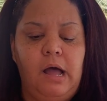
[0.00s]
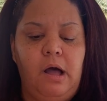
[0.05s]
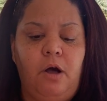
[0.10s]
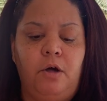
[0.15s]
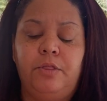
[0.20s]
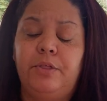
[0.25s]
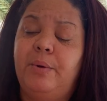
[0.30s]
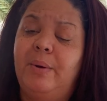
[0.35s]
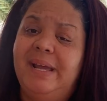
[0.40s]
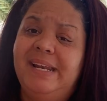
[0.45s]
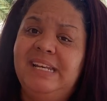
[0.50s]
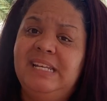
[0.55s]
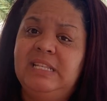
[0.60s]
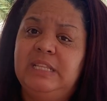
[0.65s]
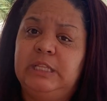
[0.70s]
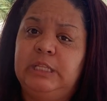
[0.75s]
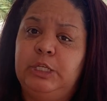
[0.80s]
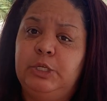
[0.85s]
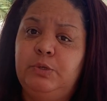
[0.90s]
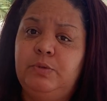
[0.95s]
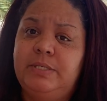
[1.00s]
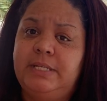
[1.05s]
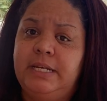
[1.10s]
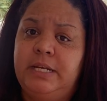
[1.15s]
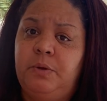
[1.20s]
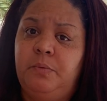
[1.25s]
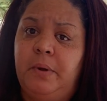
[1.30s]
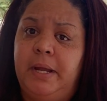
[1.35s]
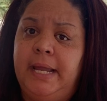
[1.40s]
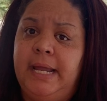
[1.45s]
although I didn't lose
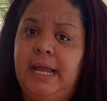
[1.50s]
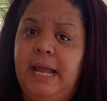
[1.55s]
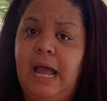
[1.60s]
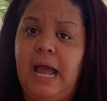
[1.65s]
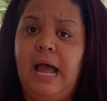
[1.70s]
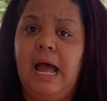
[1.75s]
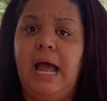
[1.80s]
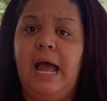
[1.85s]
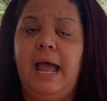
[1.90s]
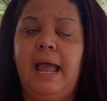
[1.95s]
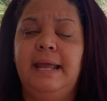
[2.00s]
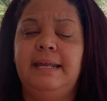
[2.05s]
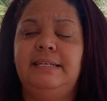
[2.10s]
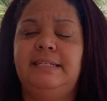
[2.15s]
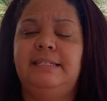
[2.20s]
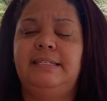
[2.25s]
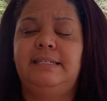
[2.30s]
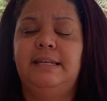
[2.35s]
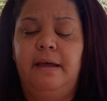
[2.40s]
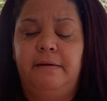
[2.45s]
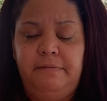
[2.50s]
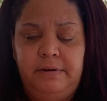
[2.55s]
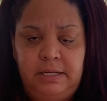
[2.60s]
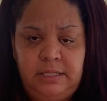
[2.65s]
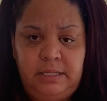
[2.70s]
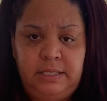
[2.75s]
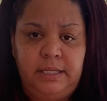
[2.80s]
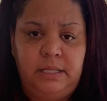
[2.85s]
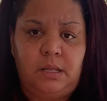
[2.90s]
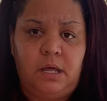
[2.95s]
any weight, I
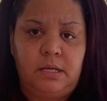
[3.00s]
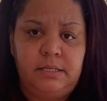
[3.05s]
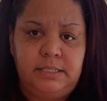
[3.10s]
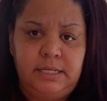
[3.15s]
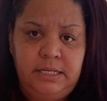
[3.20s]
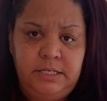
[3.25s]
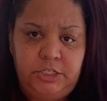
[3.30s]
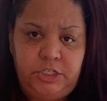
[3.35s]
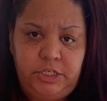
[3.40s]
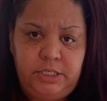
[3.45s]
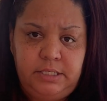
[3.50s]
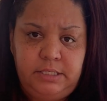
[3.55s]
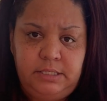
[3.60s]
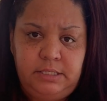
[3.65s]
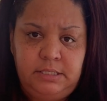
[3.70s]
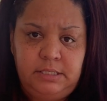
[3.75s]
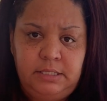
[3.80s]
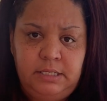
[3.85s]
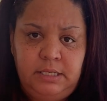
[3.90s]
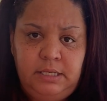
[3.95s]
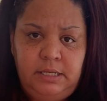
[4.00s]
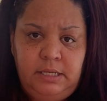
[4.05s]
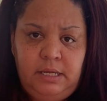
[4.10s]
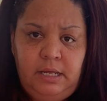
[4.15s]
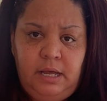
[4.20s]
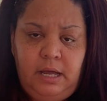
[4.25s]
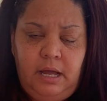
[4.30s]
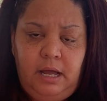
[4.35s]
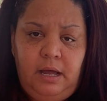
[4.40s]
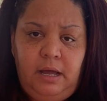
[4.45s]
definitely lost inches.
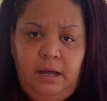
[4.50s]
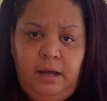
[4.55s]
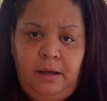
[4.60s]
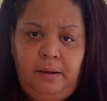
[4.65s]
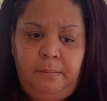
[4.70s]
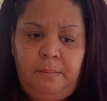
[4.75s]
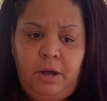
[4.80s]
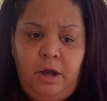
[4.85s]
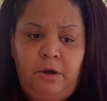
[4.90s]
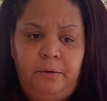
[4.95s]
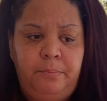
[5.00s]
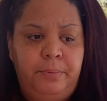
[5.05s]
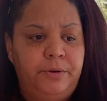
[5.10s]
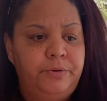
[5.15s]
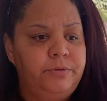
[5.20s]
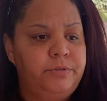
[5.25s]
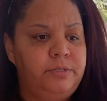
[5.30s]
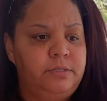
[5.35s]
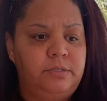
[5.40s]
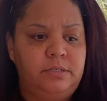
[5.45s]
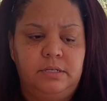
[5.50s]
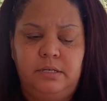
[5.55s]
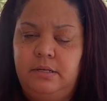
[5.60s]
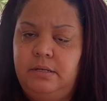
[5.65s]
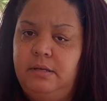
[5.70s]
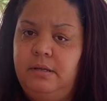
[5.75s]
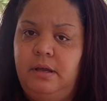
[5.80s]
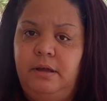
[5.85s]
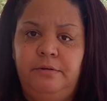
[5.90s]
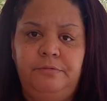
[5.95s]
I'll post
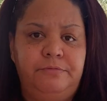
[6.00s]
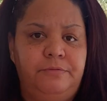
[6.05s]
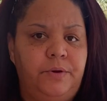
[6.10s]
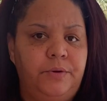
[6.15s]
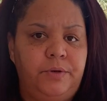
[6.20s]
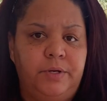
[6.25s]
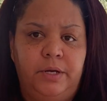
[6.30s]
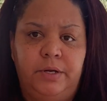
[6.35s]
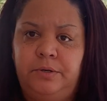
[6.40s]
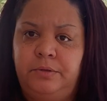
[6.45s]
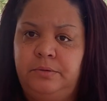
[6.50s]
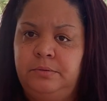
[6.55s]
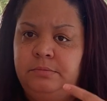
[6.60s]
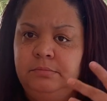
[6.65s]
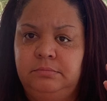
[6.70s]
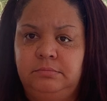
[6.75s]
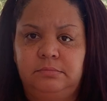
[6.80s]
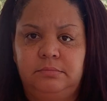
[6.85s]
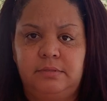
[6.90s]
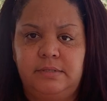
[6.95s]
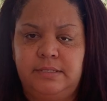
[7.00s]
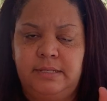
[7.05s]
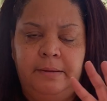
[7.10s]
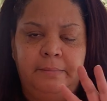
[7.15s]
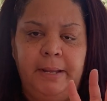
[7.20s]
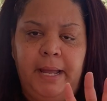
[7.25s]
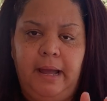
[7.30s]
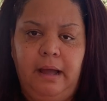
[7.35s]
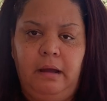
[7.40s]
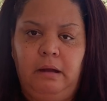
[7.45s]
a photo
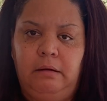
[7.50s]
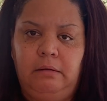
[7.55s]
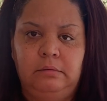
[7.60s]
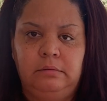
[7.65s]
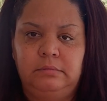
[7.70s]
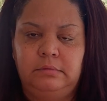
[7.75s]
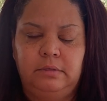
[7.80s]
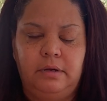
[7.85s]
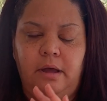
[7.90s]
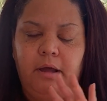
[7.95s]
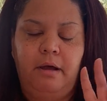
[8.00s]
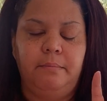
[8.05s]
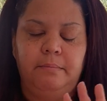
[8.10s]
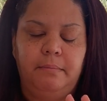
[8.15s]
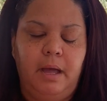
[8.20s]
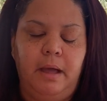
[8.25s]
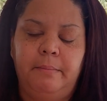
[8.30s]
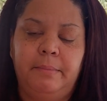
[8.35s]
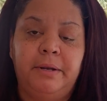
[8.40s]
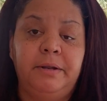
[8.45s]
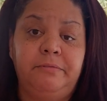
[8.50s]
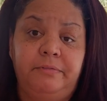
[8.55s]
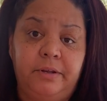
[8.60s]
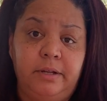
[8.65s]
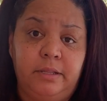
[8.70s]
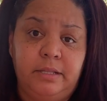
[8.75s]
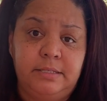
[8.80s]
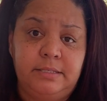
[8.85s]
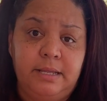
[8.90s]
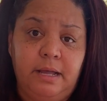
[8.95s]
somehow. I'm gonna
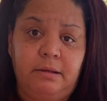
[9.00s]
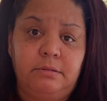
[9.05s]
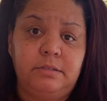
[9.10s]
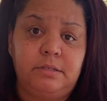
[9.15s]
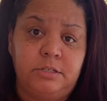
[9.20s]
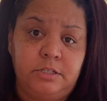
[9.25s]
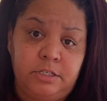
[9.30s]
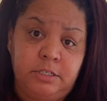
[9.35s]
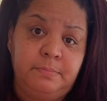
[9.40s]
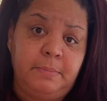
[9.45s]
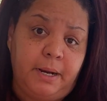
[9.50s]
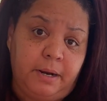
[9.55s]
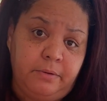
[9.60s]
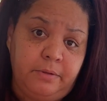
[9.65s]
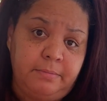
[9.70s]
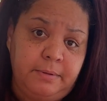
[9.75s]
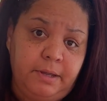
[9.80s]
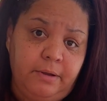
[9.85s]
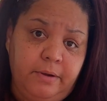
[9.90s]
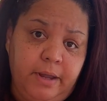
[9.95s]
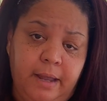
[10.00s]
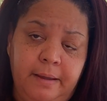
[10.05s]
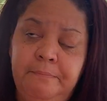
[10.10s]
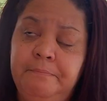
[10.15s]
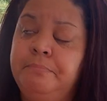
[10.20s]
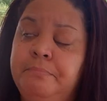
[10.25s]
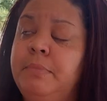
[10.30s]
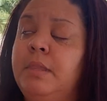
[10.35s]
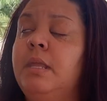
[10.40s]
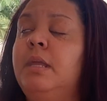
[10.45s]
figure this out, so just bear with me, okay?
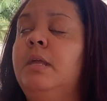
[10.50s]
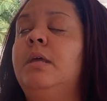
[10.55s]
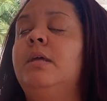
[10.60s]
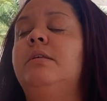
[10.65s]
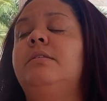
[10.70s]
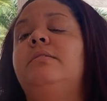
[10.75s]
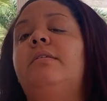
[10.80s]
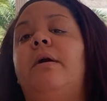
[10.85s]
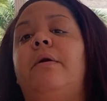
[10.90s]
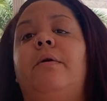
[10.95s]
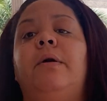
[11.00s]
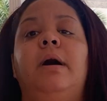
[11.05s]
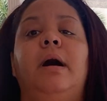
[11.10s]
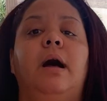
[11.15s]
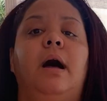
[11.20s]
So